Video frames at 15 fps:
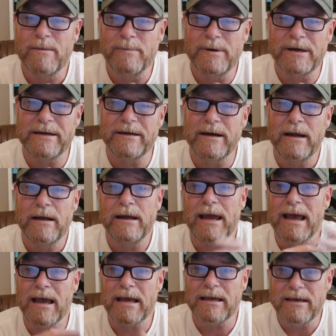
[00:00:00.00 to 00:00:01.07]
But
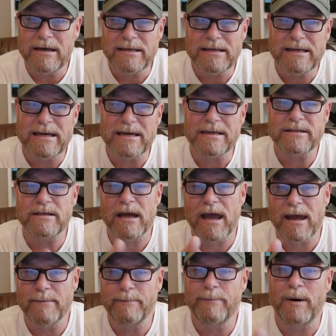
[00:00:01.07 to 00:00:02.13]
gun kits
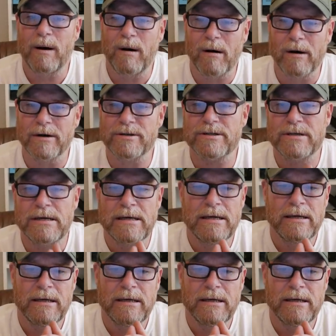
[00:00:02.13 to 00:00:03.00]
and parts,